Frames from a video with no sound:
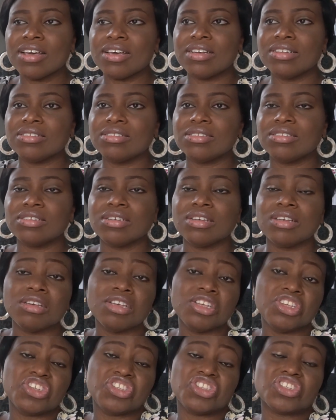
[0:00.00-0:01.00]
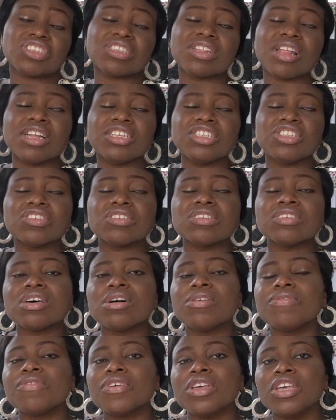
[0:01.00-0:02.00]
and you just land
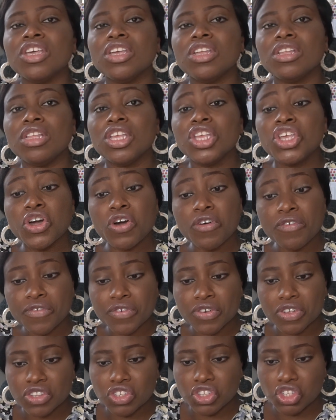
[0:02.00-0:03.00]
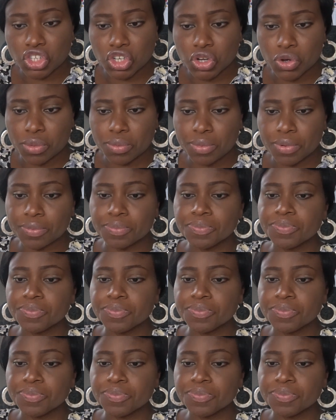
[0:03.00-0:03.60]
yourself in your first job.